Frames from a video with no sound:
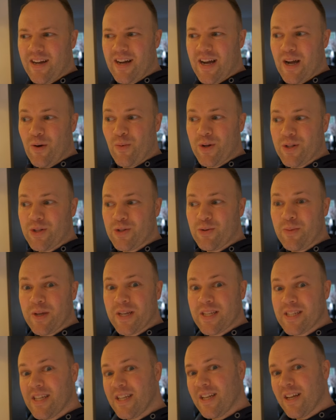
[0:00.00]
Uh, I want to
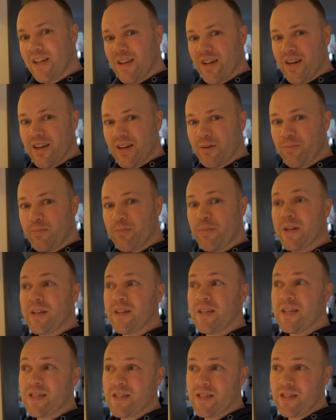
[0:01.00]
make sinangag, pan
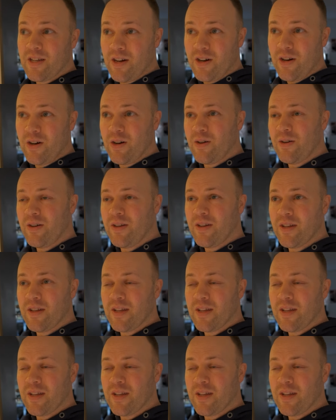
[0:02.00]
de sal,